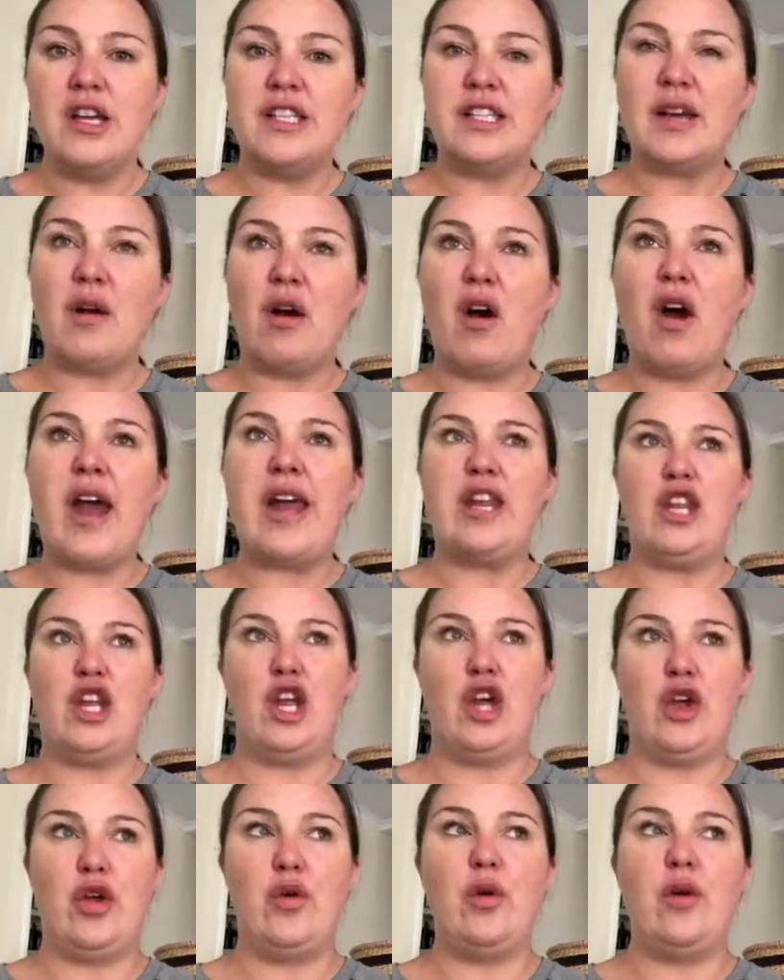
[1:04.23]
So I
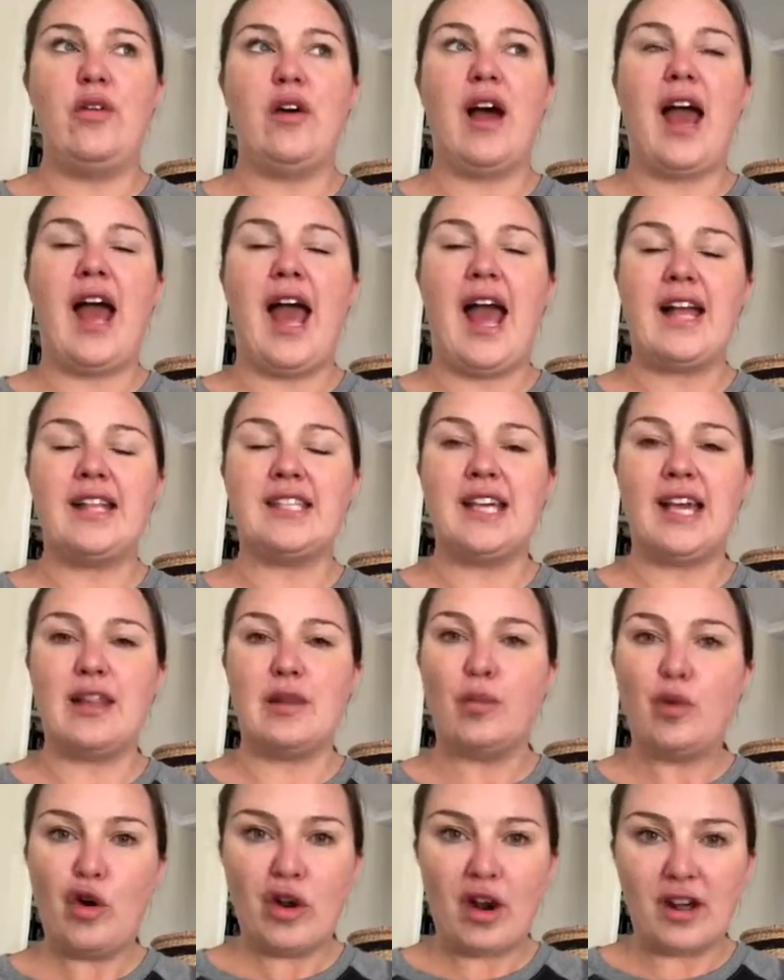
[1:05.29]
knew that I had to get
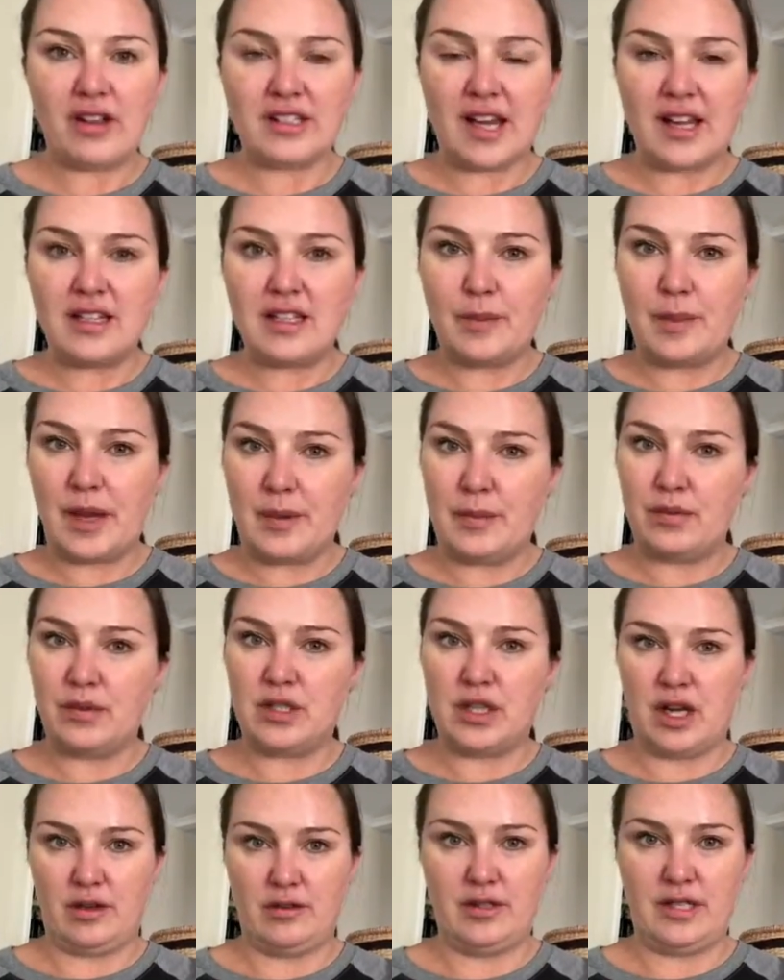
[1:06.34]
the products under
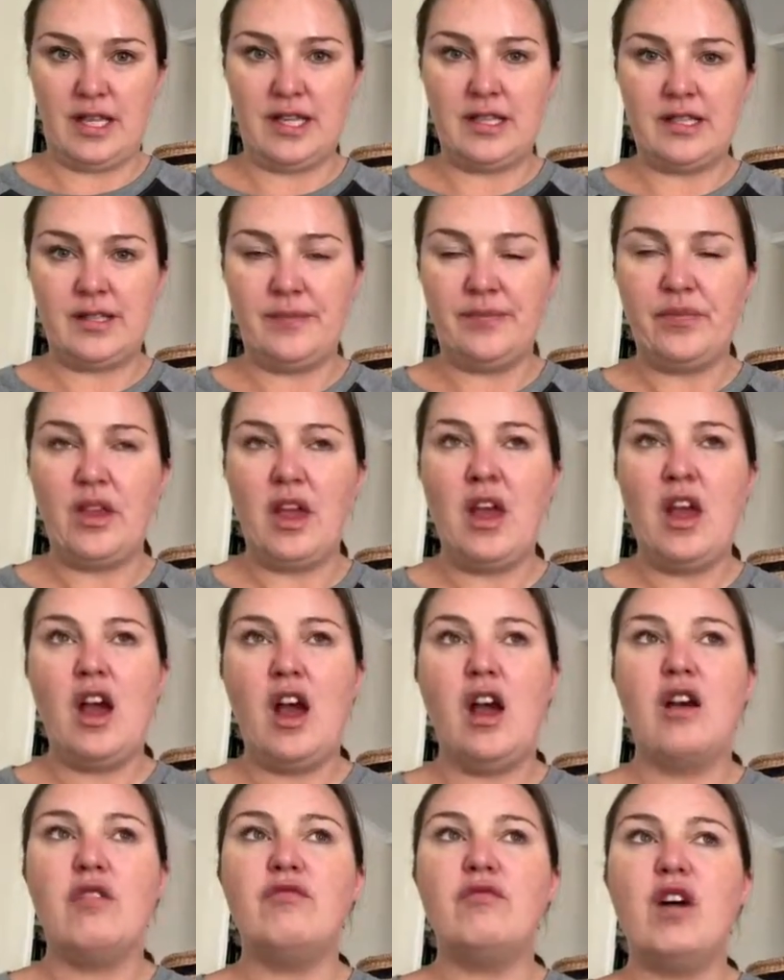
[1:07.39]
people's noses,
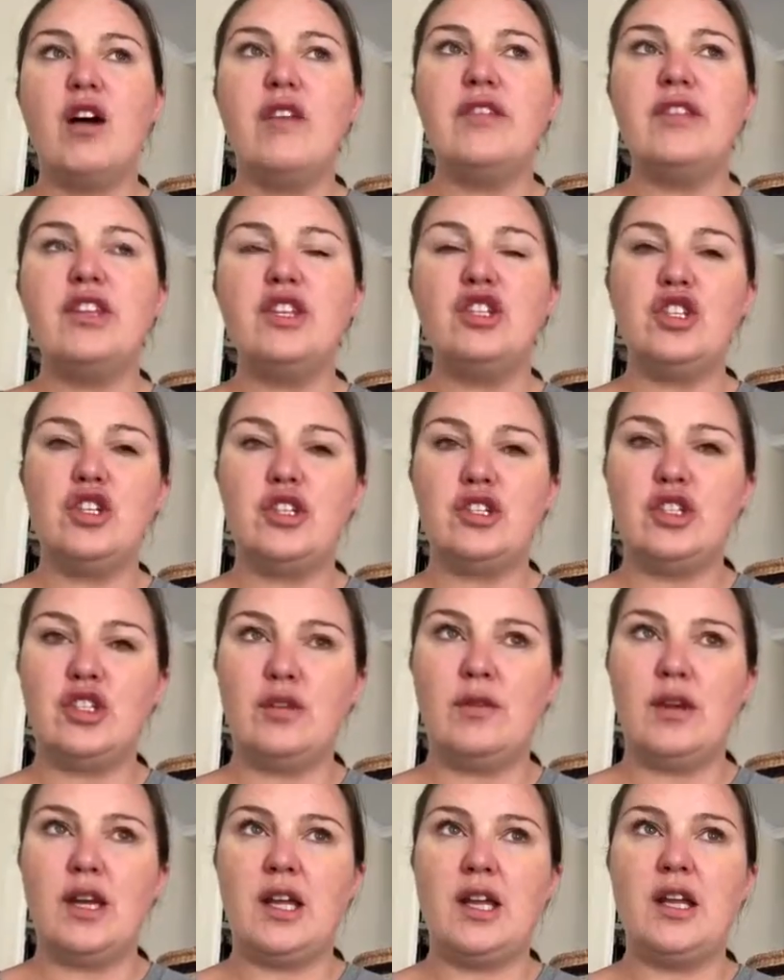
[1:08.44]
and rather than just
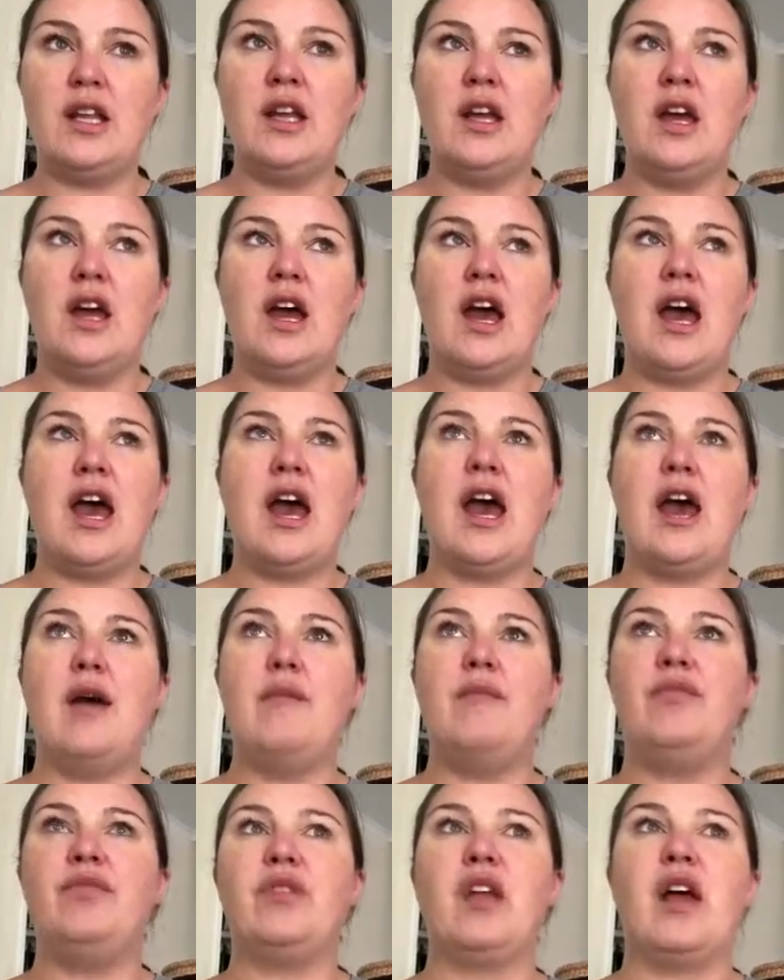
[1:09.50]
doing
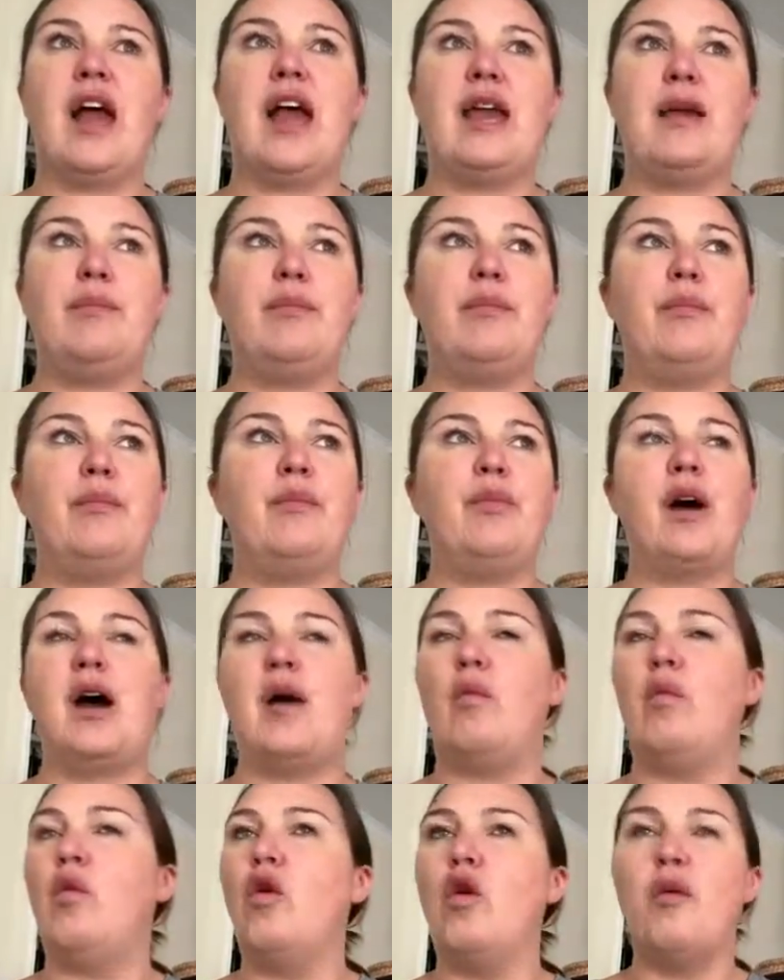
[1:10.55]
a
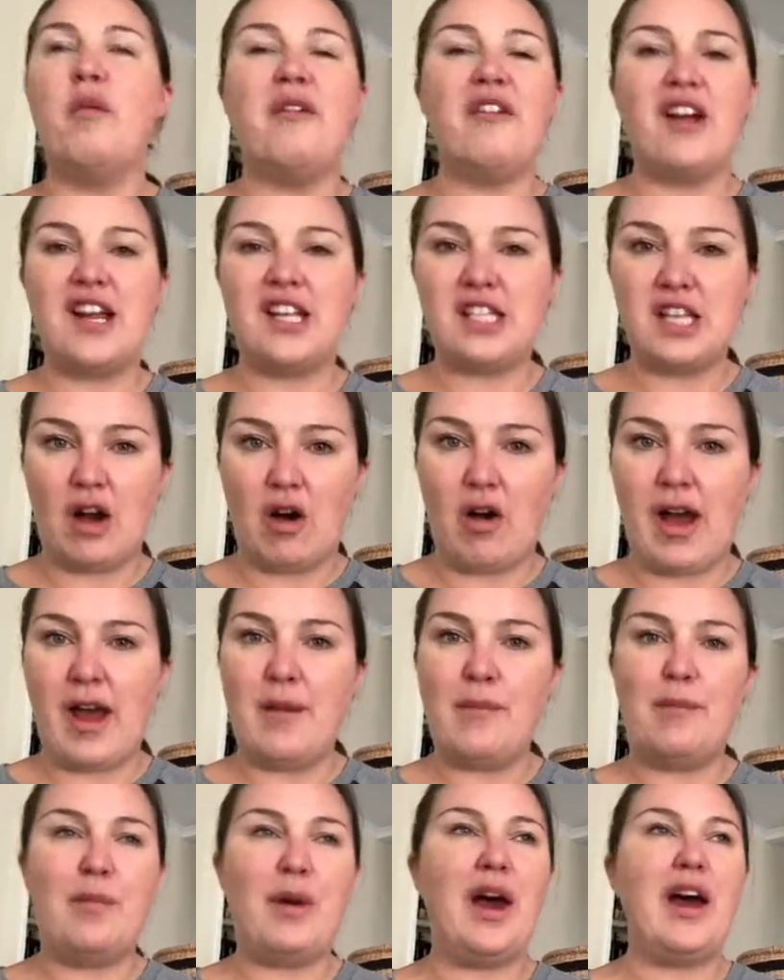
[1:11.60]
warmer at a
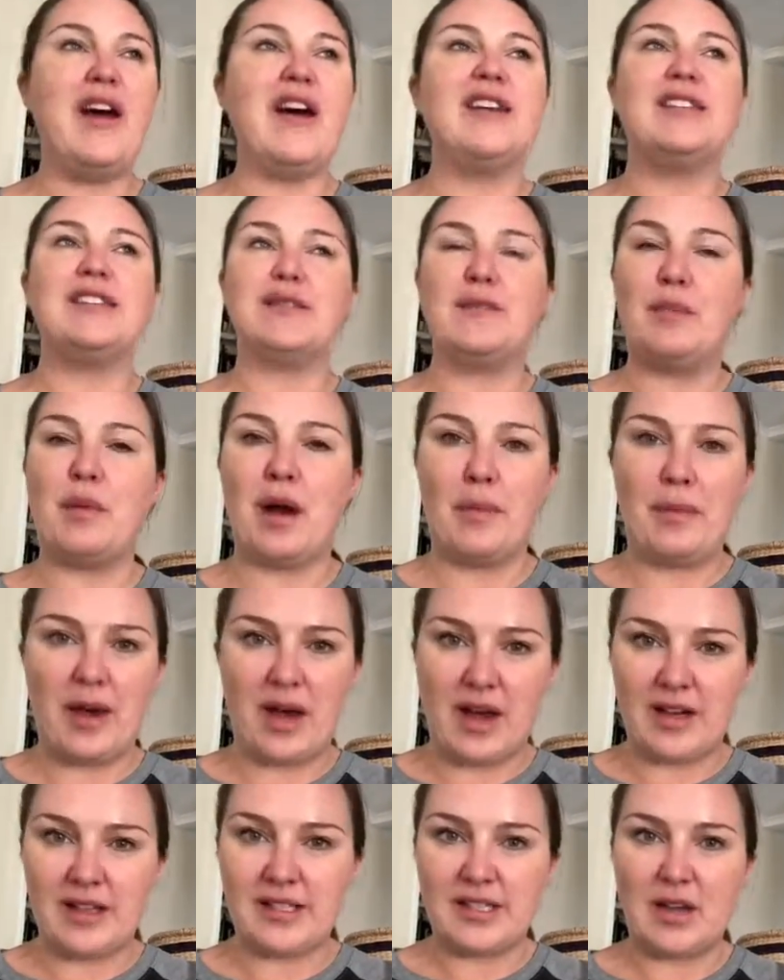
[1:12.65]
time, person by
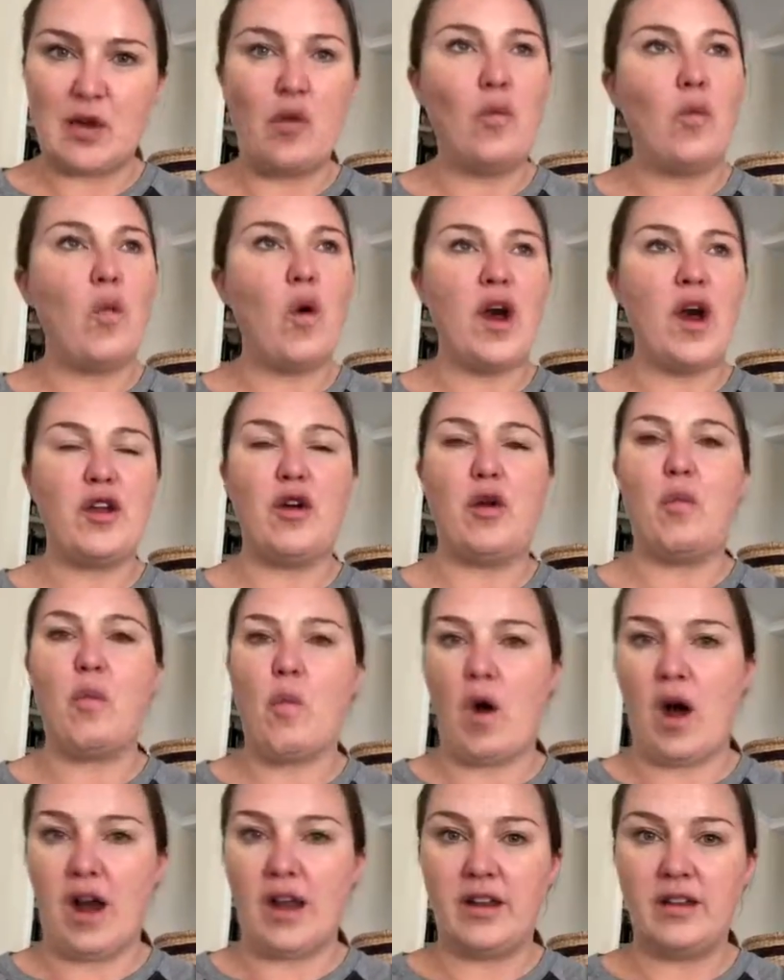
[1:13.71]
person,
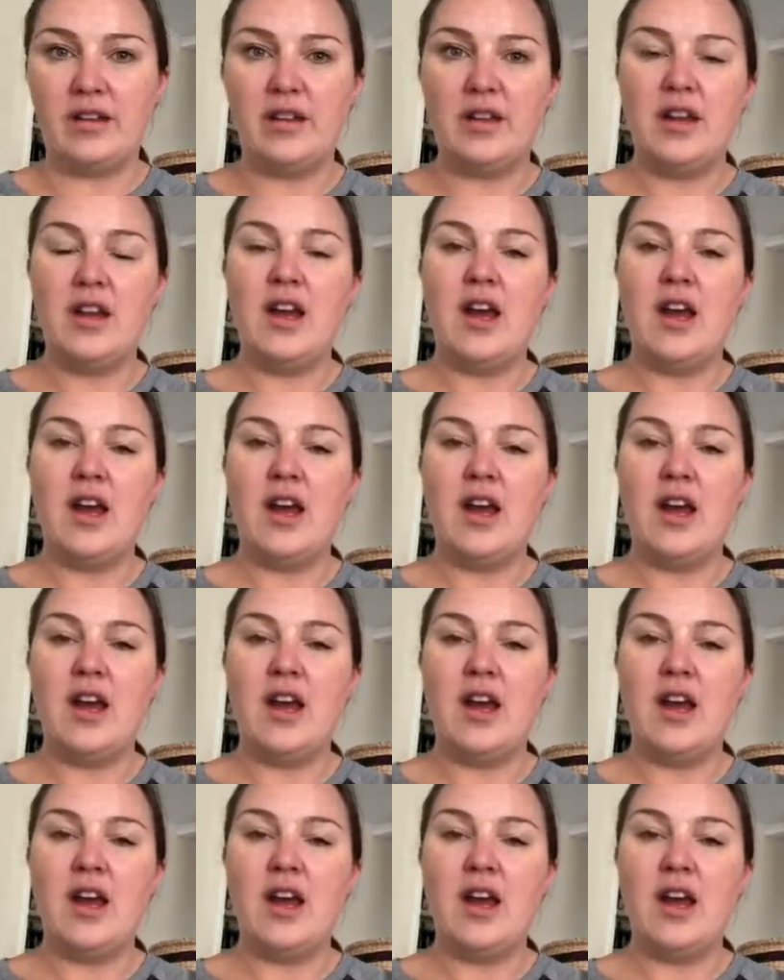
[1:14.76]
one-on-one,